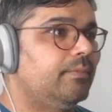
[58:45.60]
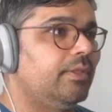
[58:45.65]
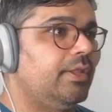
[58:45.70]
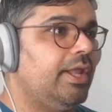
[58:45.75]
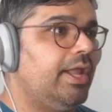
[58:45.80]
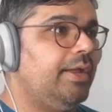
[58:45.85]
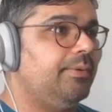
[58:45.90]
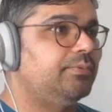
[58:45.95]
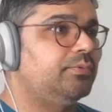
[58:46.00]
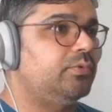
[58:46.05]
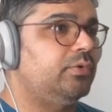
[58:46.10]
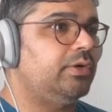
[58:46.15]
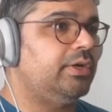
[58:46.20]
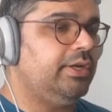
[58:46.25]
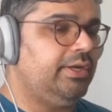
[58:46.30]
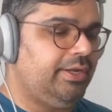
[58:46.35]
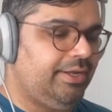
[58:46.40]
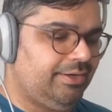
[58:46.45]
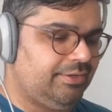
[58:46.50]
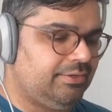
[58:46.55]
App Store
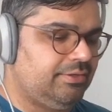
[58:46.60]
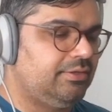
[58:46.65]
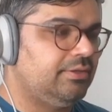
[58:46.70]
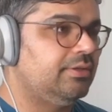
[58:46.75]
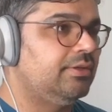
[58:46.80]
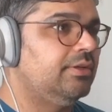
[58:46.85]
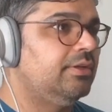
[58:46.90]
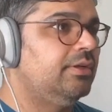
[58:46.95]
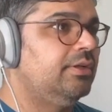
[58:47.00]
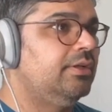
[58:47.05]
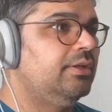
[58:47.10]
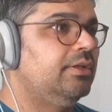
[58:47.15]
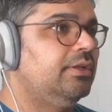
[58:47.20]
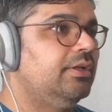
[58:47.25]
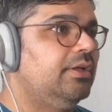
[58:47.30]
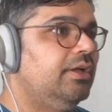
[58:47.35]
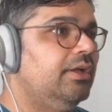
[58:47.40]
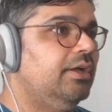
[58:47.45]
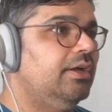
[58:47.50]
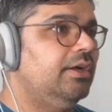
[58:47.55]
Connect
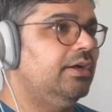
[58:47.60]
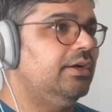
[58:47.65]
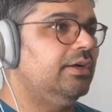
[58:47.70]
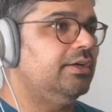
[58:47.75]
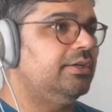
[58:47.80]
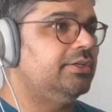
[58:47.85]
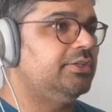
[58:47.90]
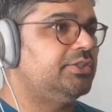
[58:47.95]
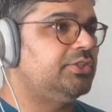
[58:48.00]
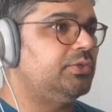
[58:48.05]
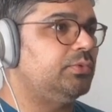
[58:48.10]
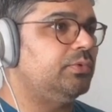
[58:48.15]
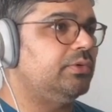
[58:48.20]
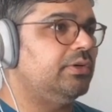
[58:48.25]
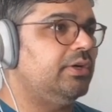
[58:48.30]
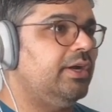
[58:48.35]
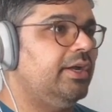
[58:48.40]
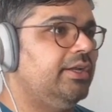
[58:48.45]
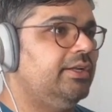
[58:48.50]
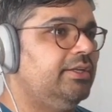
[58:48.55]
issuer
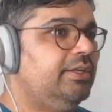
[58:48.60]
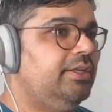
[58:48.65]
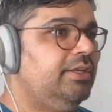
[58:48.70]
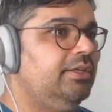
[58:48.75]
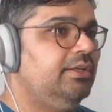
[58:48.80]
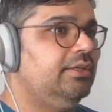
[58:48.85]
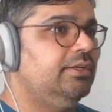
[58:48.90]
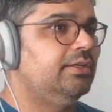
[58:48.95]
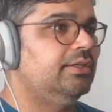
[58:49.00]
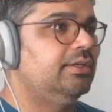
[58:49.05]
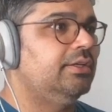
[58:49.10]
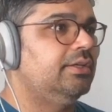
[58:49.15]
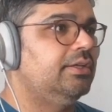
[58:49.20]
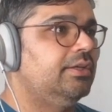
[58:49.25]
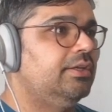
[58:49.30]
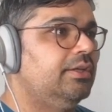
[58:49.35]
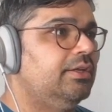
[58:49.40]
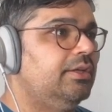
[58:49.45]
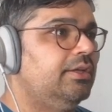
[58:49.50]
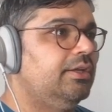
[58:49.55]
ID.
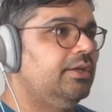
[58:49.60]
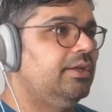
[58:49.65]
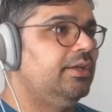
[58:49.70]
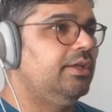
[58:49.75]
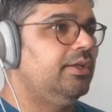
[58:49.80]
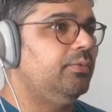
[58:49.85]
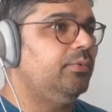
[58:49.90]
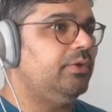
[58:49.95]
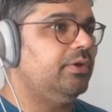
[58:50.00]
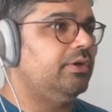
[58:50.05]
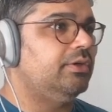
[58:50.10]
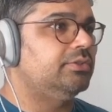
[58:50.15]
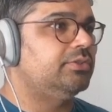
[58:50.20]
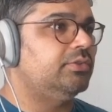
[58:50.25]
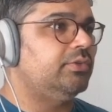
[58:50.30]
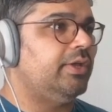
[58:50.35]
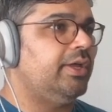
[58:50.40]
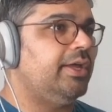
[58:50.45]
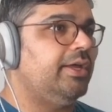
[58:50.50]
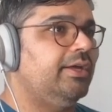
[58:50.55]
We also
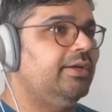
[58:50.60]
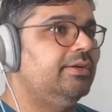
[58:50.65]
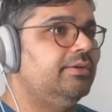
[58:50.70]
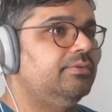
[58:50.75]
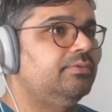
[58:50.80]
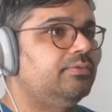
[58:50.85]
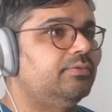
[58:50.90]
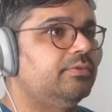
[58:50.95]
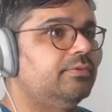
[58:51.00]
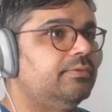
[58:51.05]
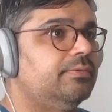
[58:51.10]
have